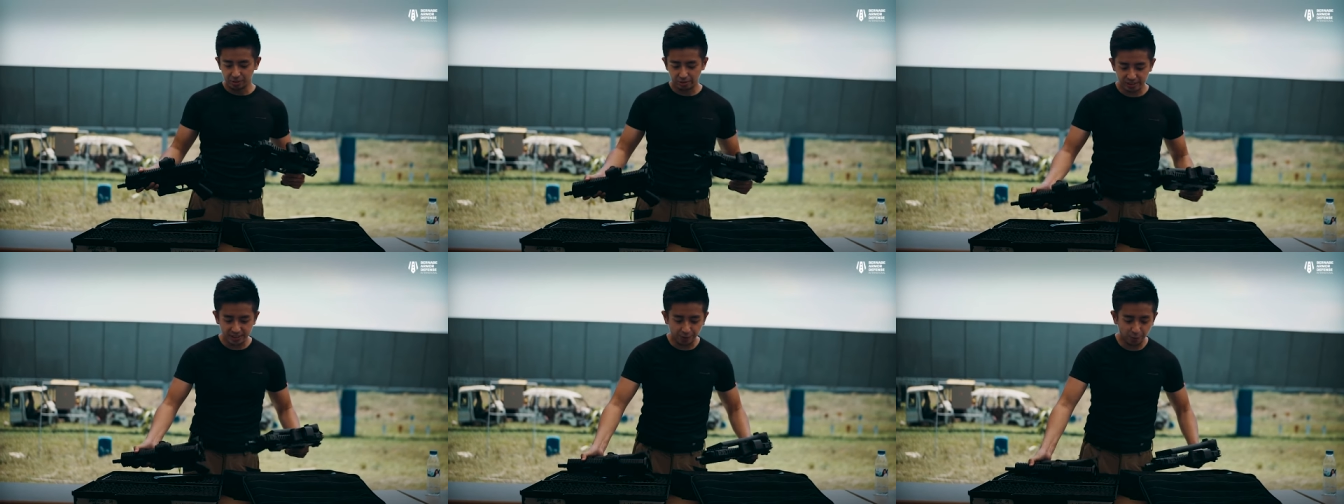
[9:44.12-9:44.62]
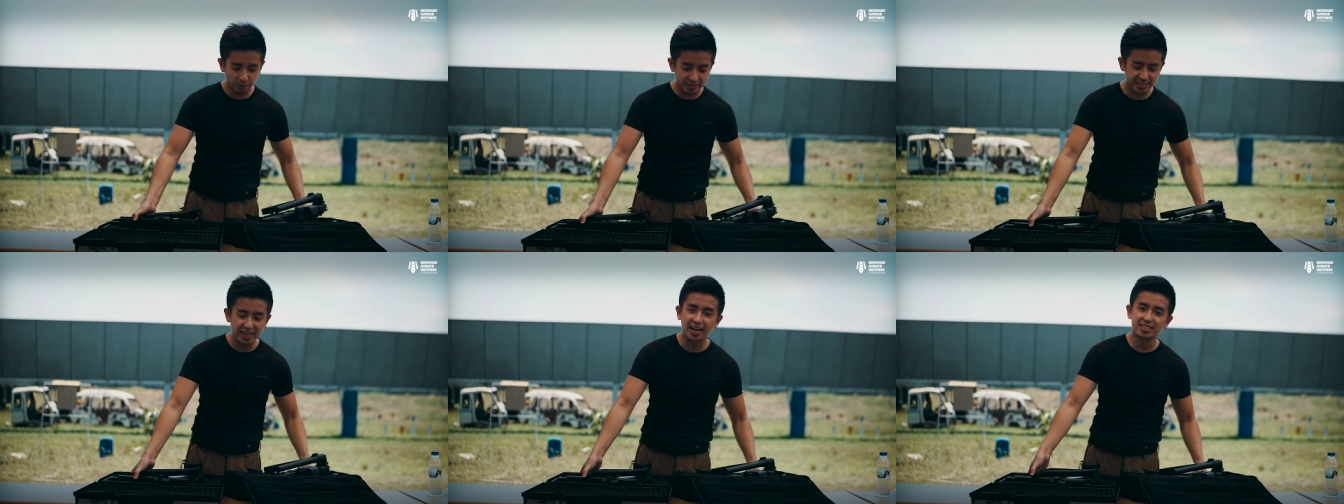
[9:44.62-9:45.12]
You can see from
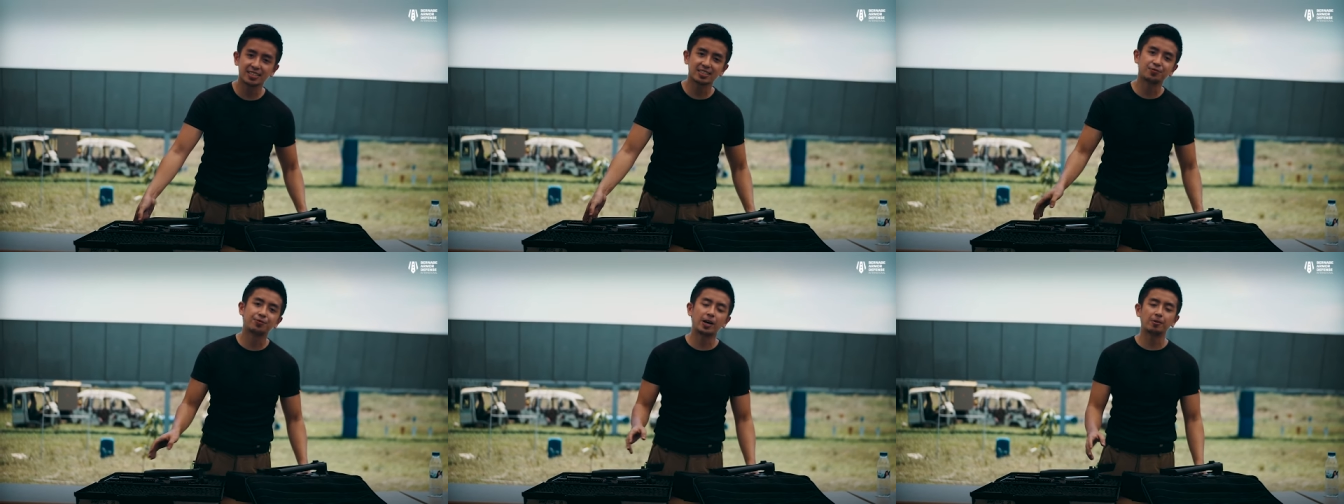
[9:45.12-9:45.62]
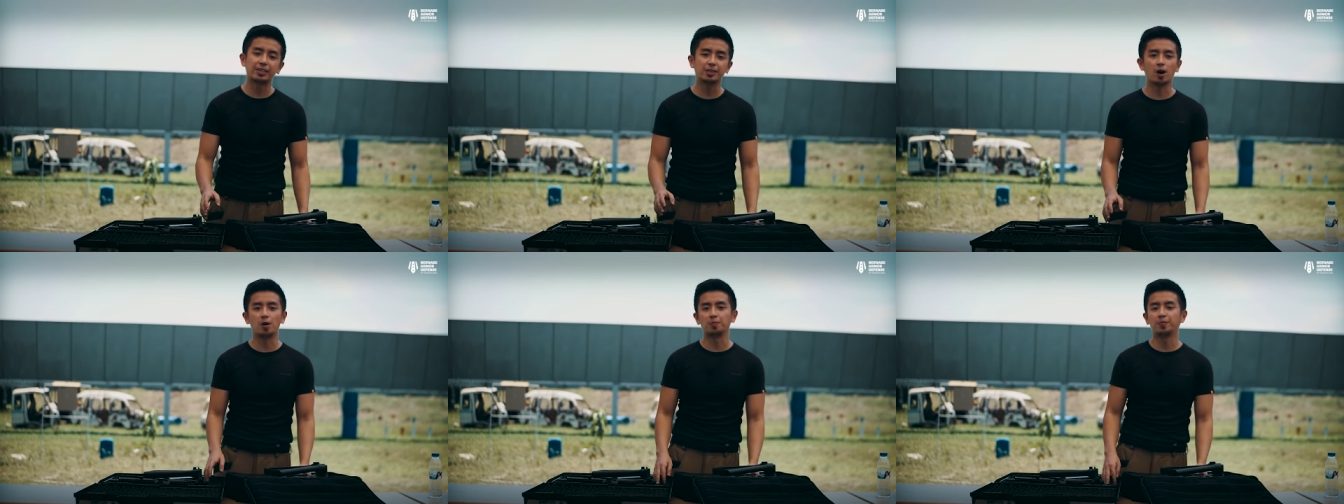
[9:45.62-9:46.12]
its size, it's very
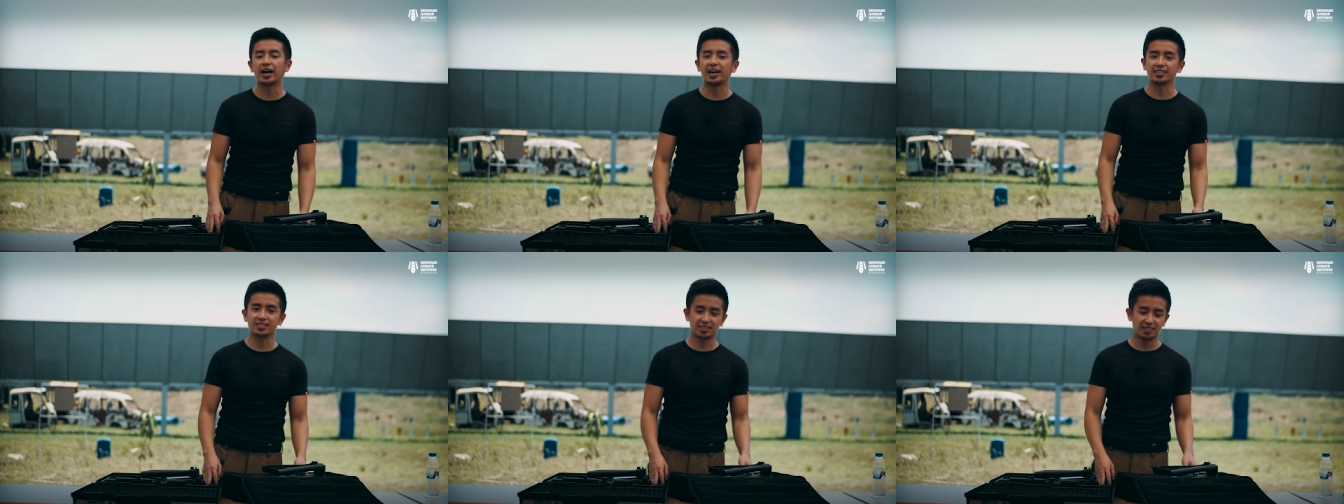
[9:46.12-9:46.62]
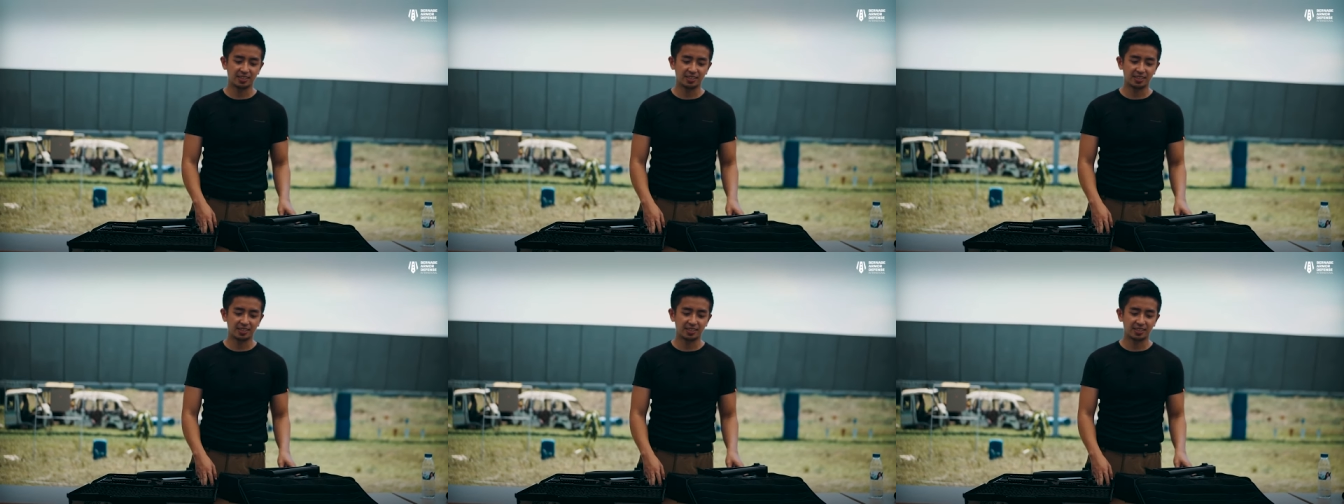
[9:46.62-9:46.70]
compact.